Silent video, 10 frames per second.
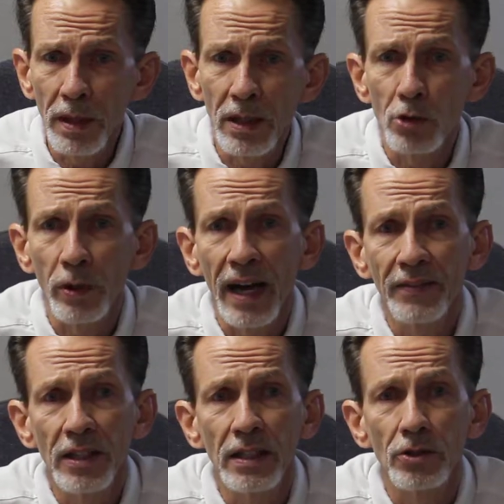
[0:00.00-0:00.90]
being is we
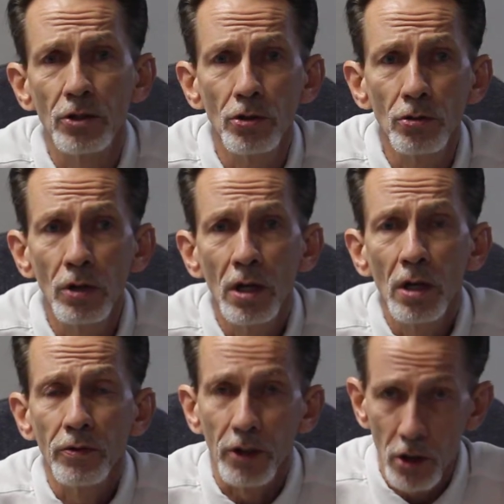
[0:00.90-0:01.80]
have to get to
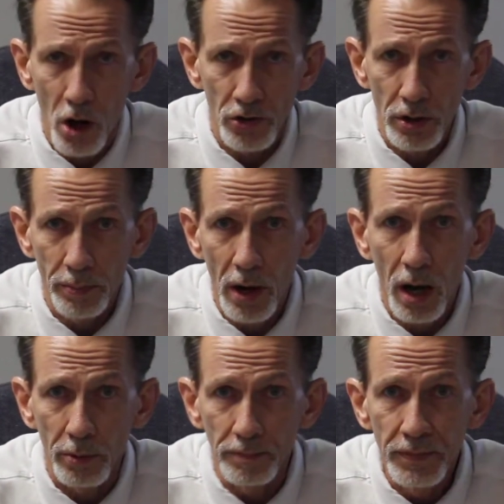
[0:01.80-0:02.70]
the cause of the
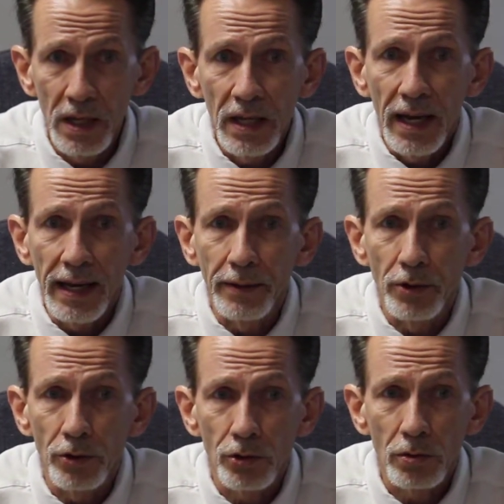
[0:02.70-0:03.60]
problem. And
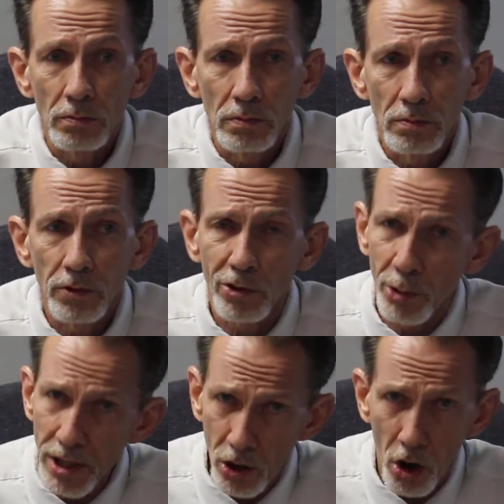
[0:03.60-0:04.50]
there's
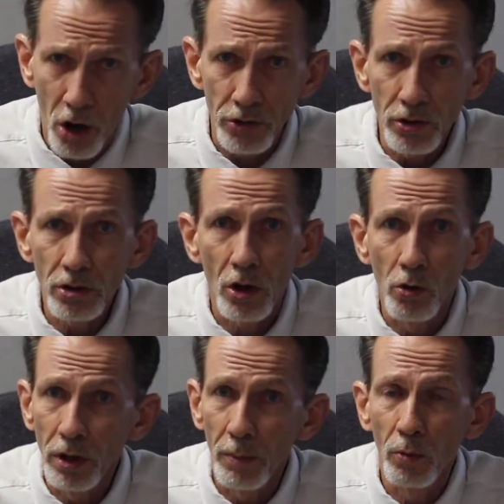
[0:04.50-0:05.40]
3 causes.
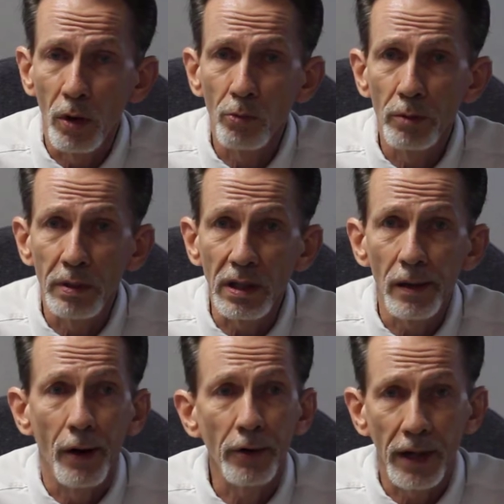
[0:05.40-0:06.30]
So number 1 would
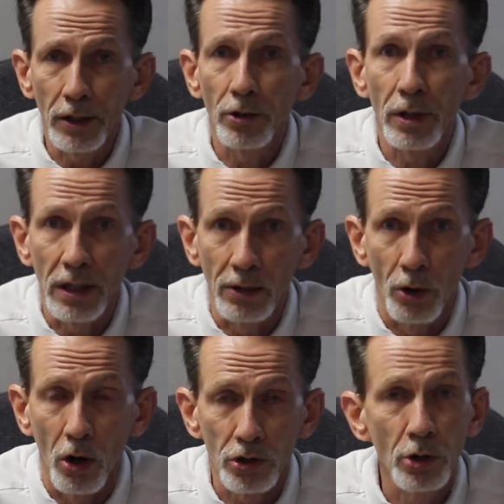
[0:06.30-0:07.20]
be, okay, you're eating
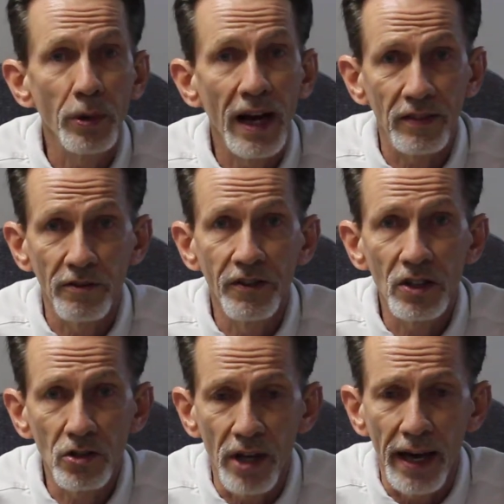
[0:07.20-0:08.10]
wrong. So we have to
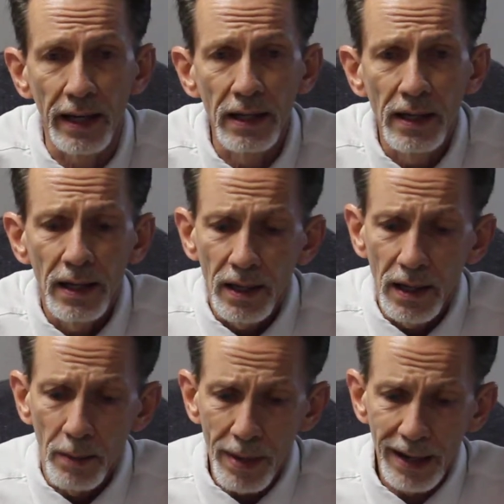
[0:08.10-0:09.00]
fix that.
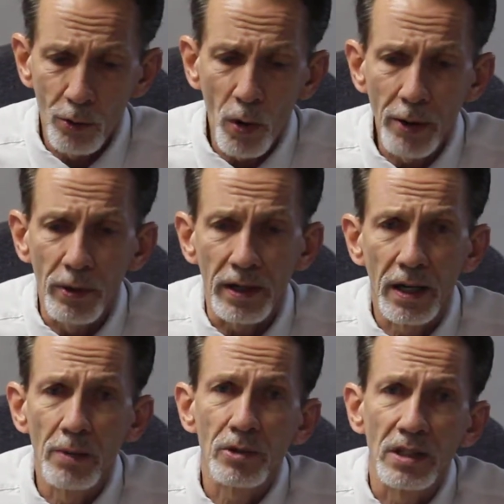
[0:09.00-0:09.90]
And by the way, when it
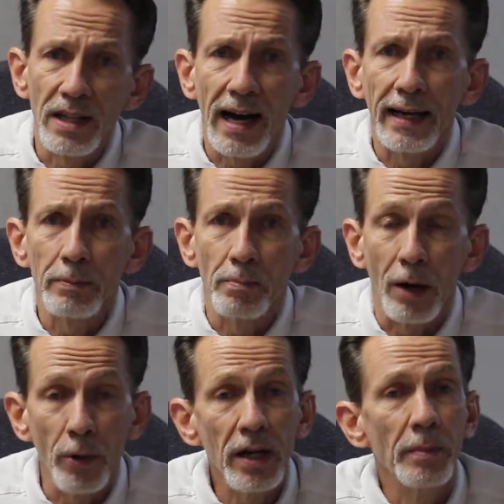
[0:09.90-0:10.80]
comes to diet,
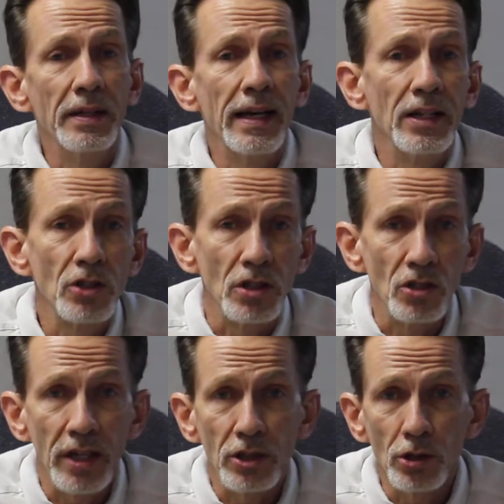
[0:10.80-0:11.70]
my recommendation
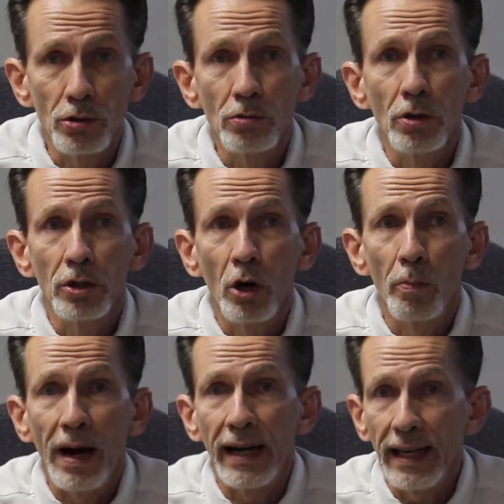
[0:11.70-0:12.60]
is that you go
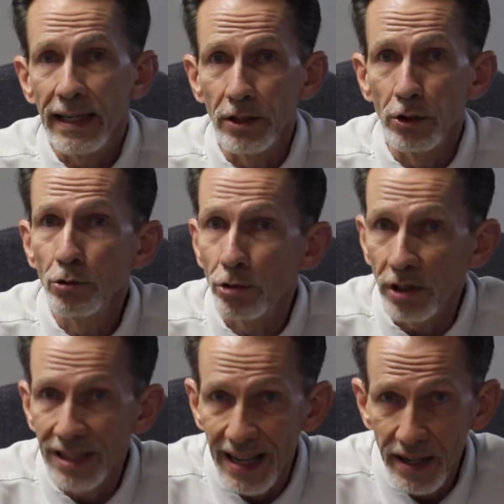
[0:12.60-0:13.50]
by a
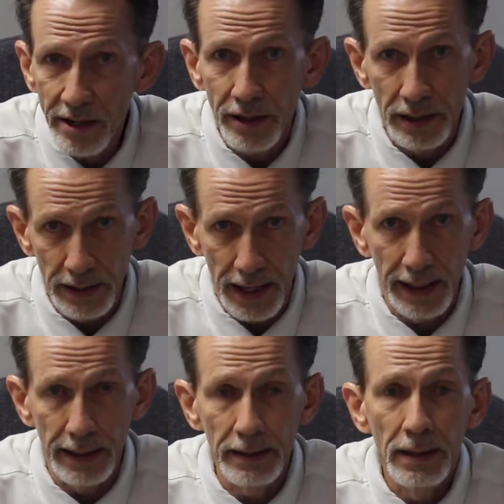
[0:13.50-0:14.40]
nutritarian
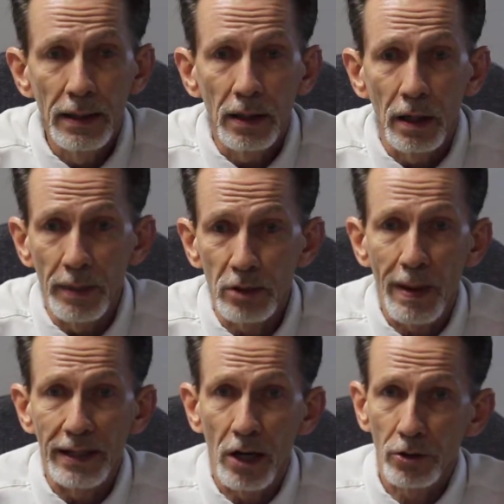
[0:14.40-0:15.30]
diet. That's
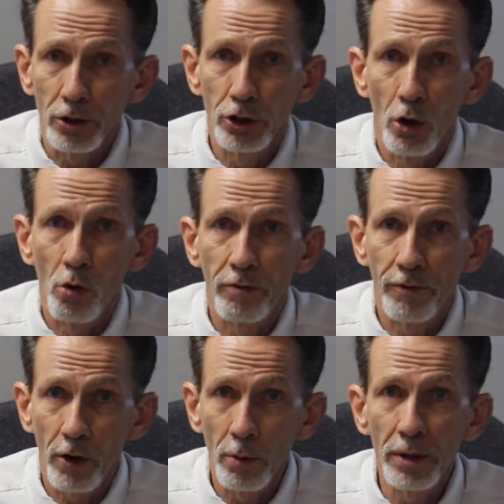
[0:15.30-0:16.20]
by Dr. Joel
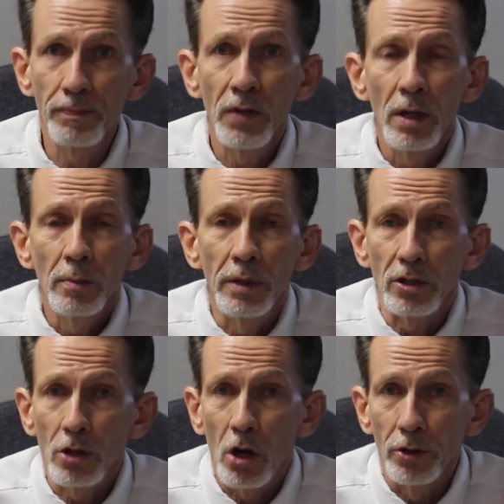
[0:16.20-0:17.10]
Fuhrman, but
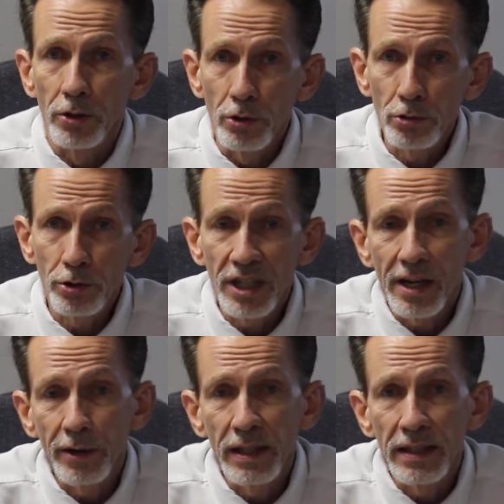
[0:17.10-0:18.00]
it's called the
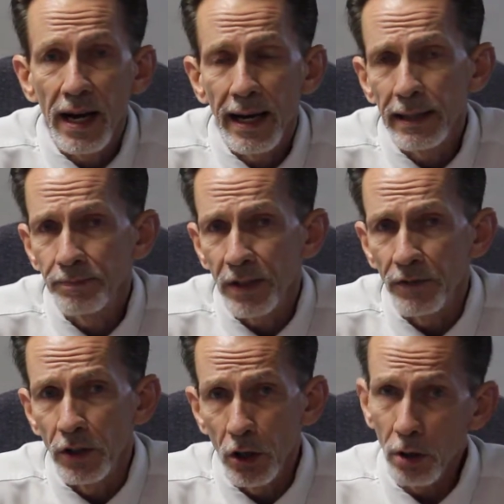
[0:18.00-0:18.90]
Nutritarian diet.
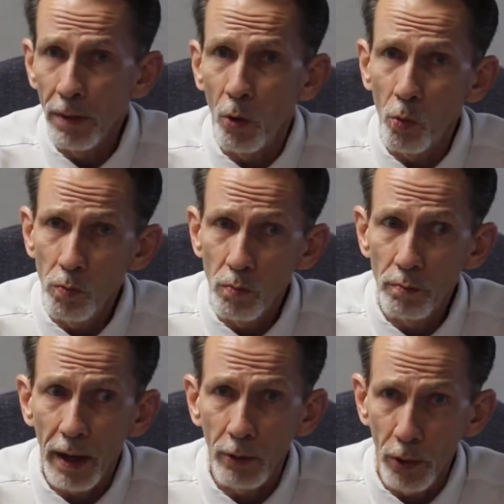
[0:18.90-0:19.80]
If you go to
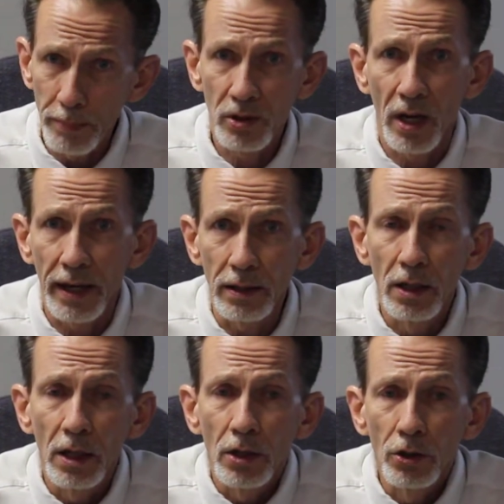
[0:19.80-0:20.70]
my website,
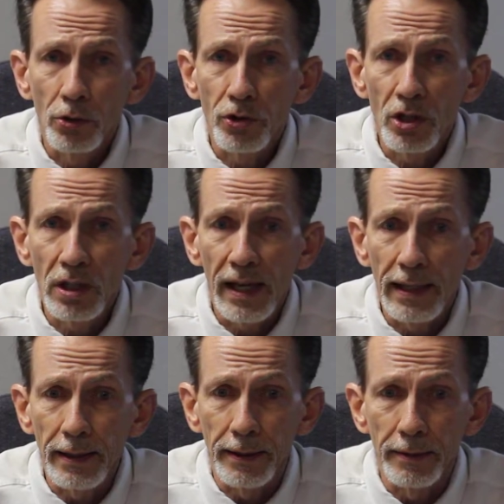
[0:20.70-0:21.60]
you'll see a